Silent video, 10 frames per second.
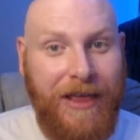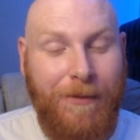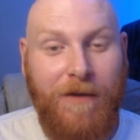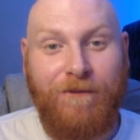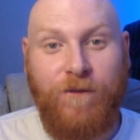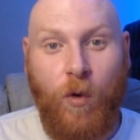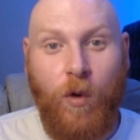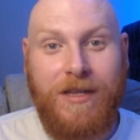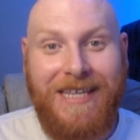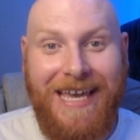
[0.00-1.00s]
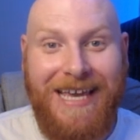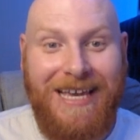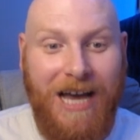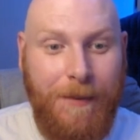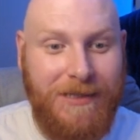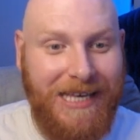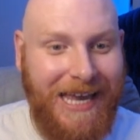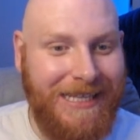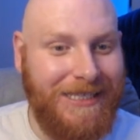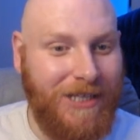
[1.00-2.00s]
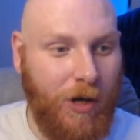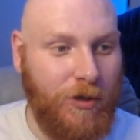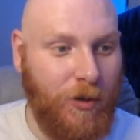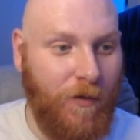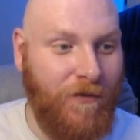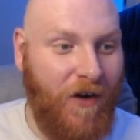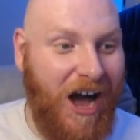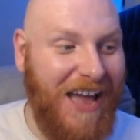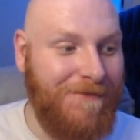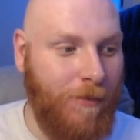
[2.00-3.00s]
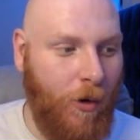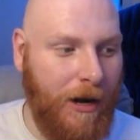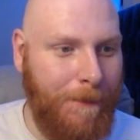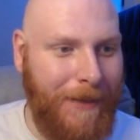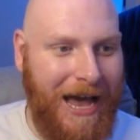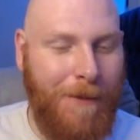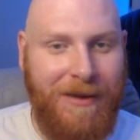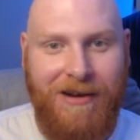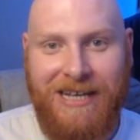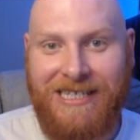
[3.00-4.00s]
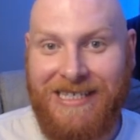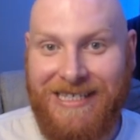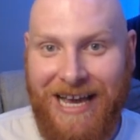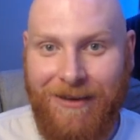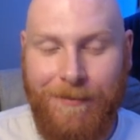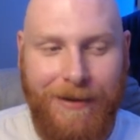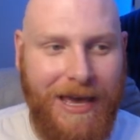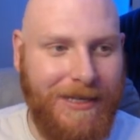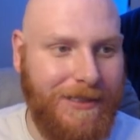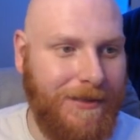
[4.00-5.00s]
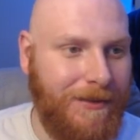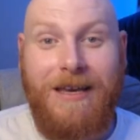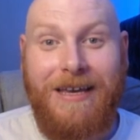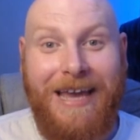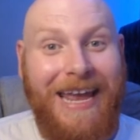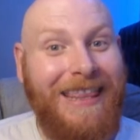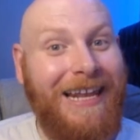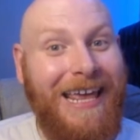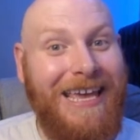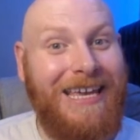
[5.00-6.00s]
They won 14 cups in total, 5 more than Palmeiras in second place. In the League